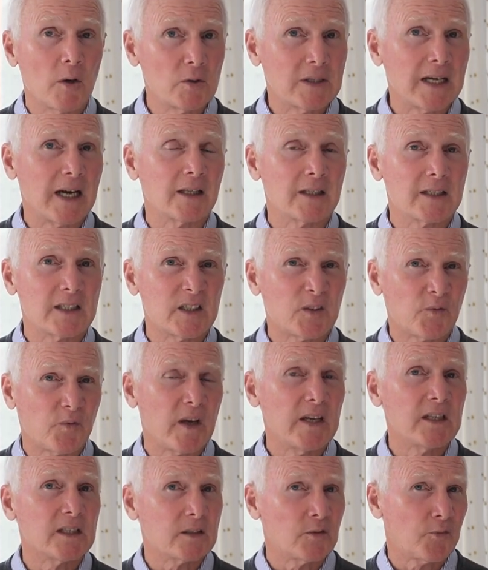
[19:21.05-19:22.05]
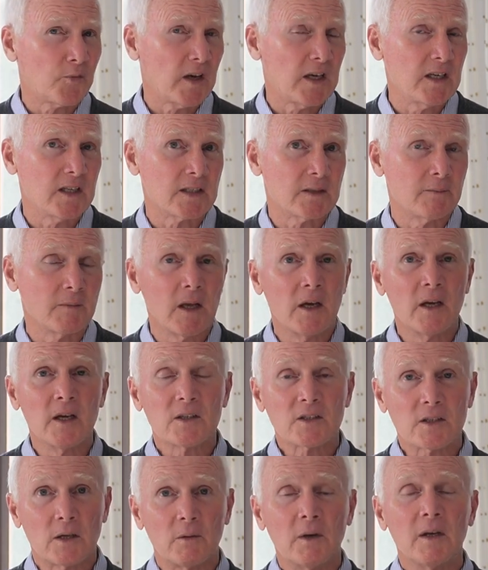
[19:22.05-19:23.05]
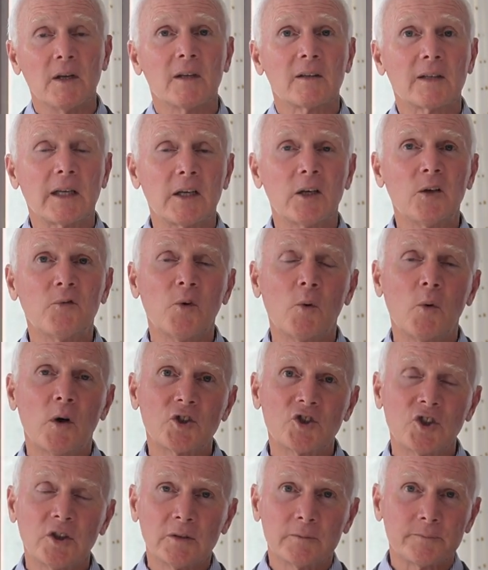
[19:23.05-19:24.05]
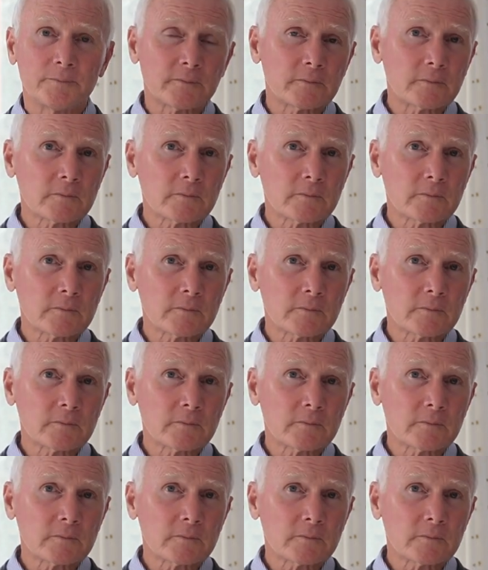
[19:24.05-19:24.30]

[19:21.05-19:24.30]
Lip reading: modalities face to face. So thank you for watching.